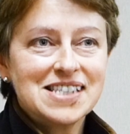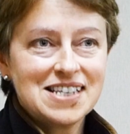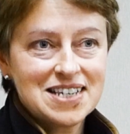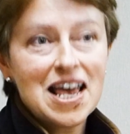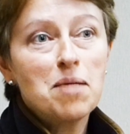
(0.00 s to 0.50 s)
is the
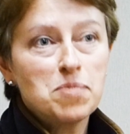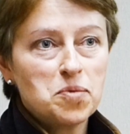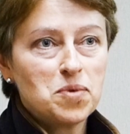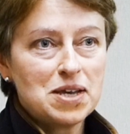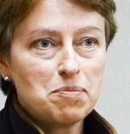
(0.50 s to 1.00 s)
term
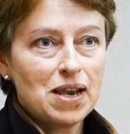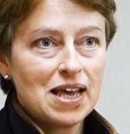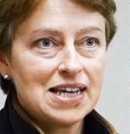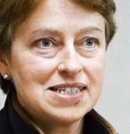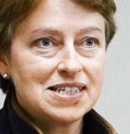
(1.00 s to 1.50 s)
that we
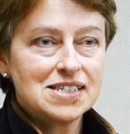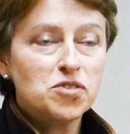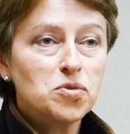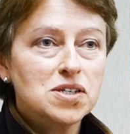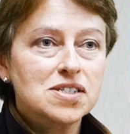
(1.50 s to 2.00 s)
apply to
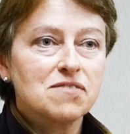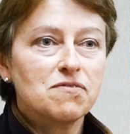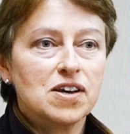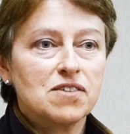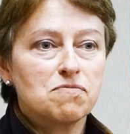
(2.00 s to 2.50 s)
disorders of,
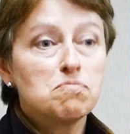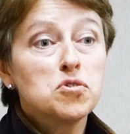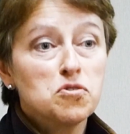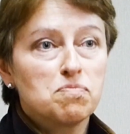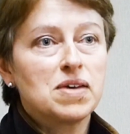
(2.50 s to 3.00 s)
of
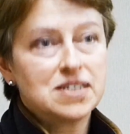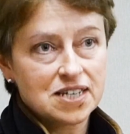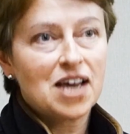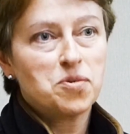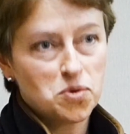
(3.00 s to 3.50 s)
movement
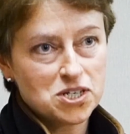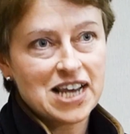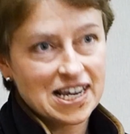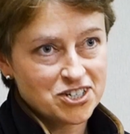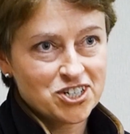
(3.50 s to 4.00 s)

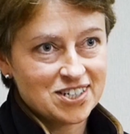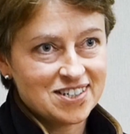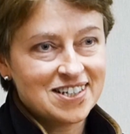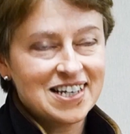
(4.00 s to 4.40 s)
coordination.